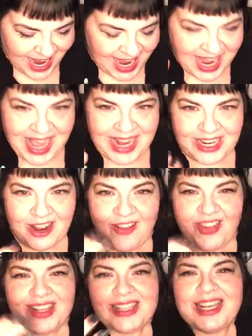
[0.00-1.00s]
and all
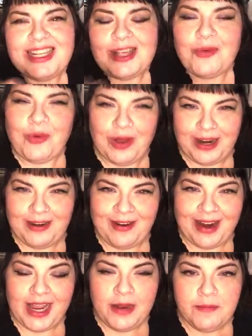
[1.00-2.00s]
these things I wanted,
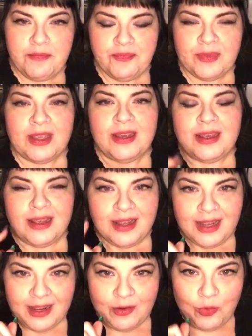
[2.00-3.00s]
right?
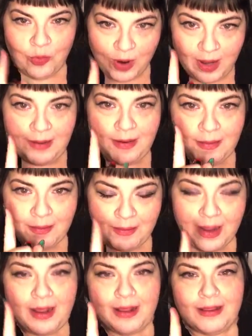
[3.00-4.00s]
1
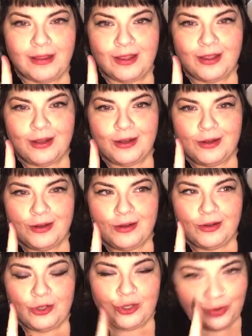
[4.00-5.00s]
month
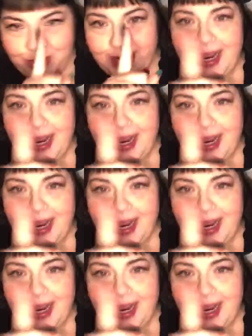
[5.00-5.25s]
to the